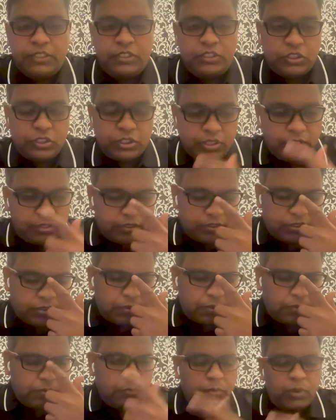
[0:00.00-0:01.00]
Sure.
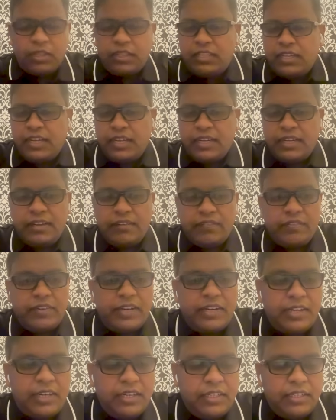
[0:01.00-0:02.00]
So one thing I
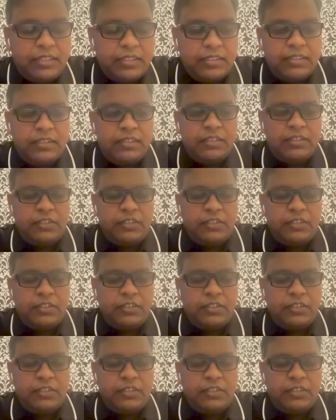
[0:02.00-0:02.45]
definitely